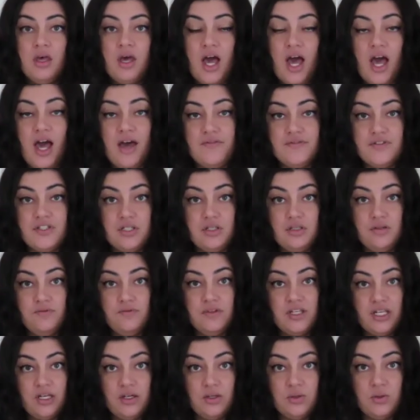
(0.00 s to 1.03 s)
after you've
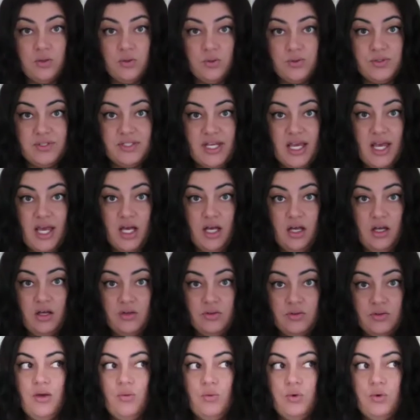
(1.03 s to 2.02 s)
let it cool down,